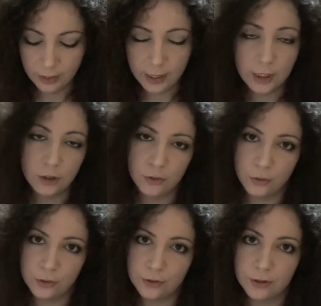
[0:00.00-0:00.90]
a
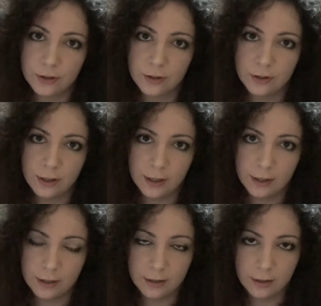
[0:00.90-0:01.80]
short,
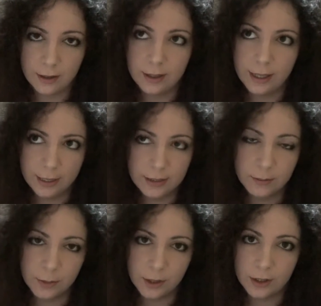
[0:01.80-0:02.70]
an
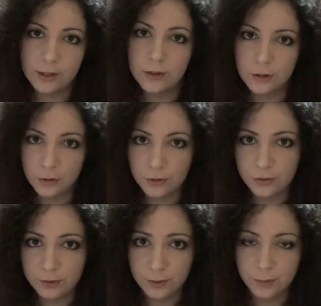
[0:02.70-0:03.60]
ASMR short
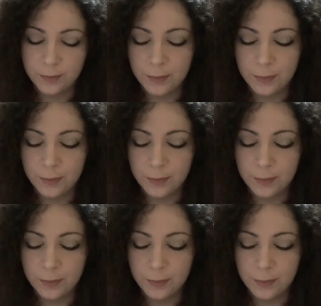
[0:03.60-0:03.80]
film.